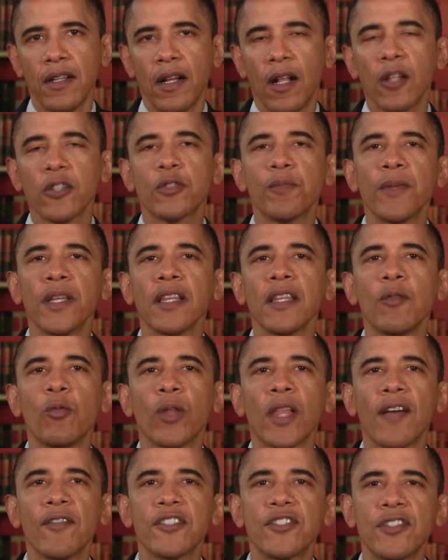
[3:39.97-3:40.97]
Ultimately,
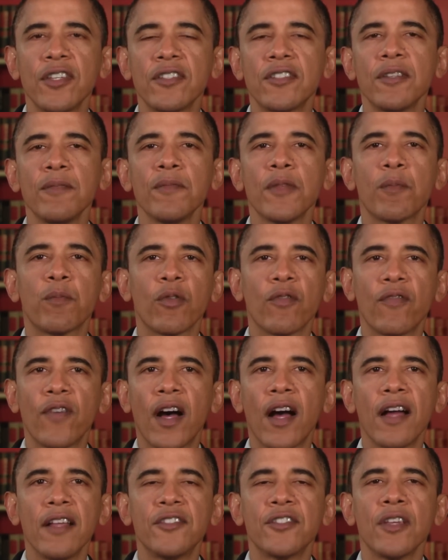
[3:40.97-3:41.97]
we'll have a system that
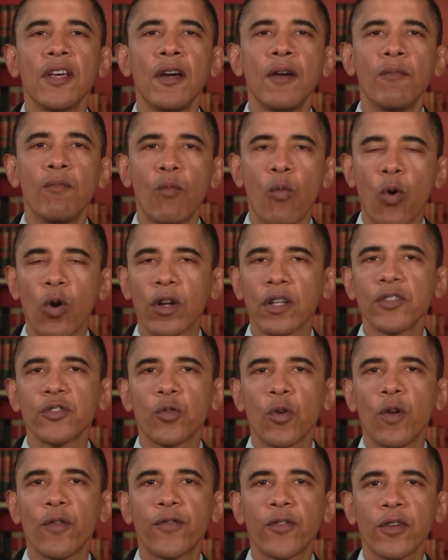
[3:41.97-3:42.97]
provides more
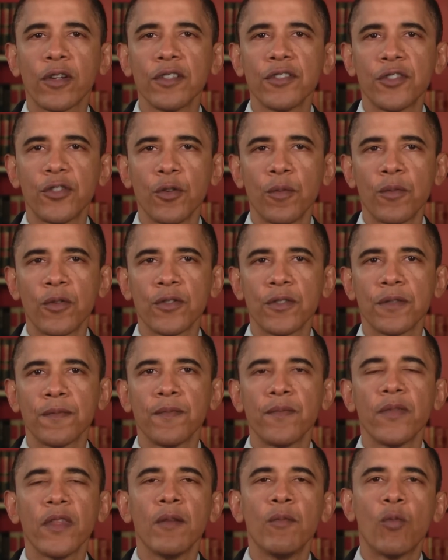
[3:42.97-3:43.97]
control for consumers,
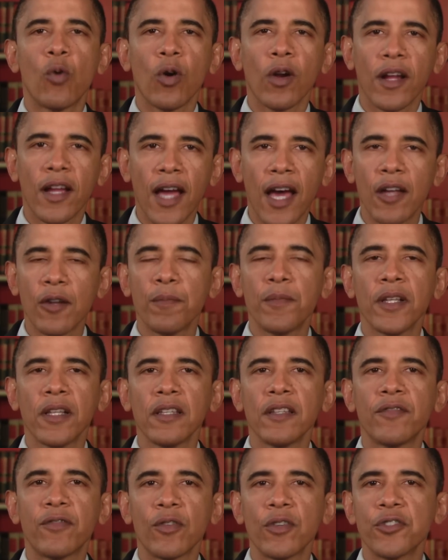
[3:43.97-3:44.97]
more
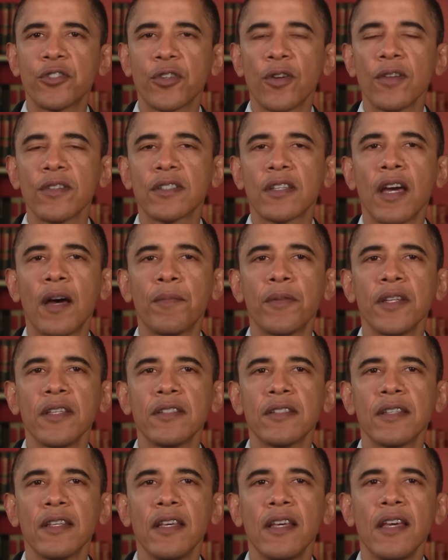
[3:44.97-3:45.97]
accountability for insurance
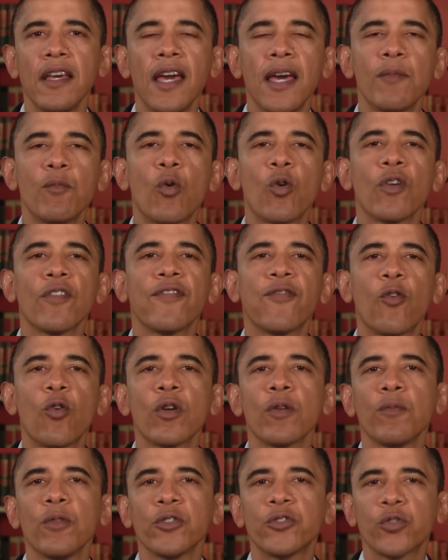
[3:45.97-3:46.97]
companies, and more
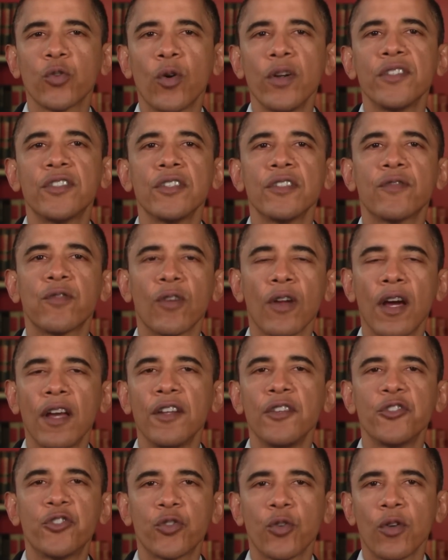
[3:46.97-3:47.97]
affordable choices for
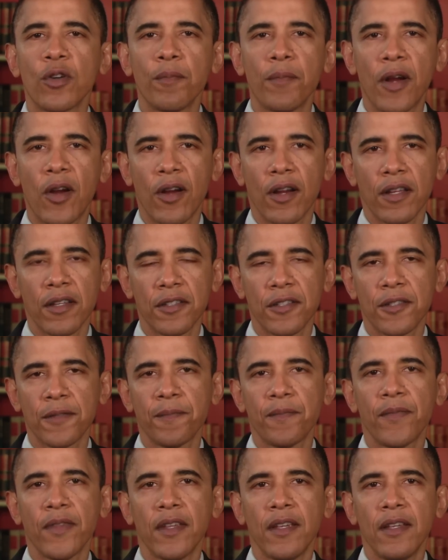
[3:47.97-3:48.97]
uninsured Americans.
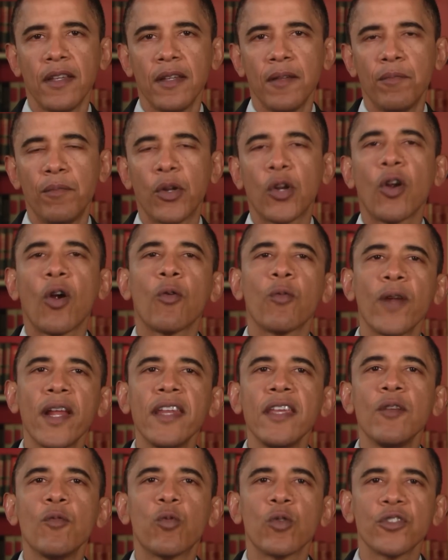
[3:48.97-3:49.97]
But
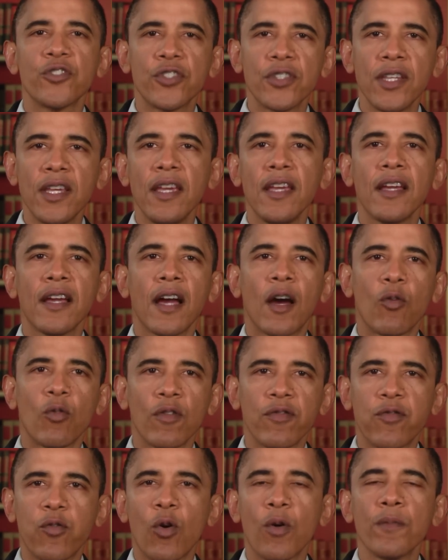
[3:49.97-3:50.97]
already we're seeing how
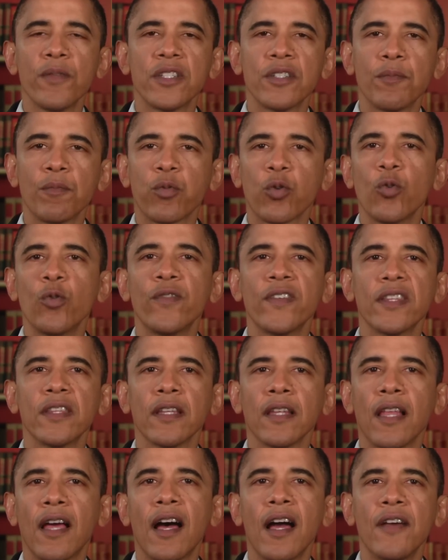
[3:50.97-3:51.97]
reform is improving
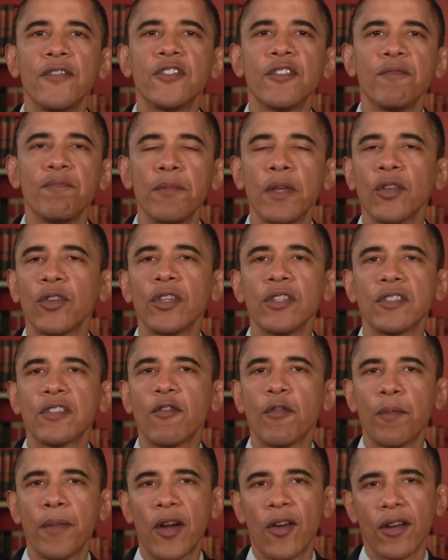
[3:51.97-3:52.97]
the lives of millions
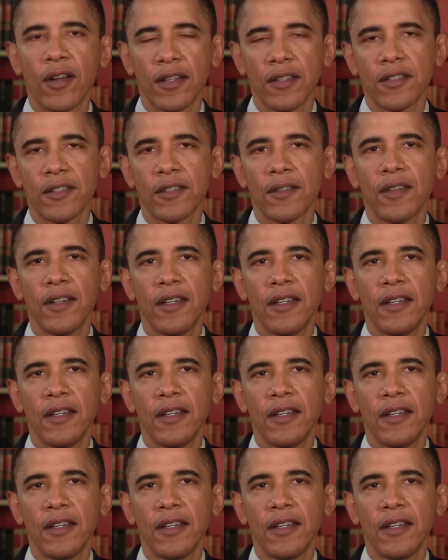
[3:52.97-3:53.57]
of Americans.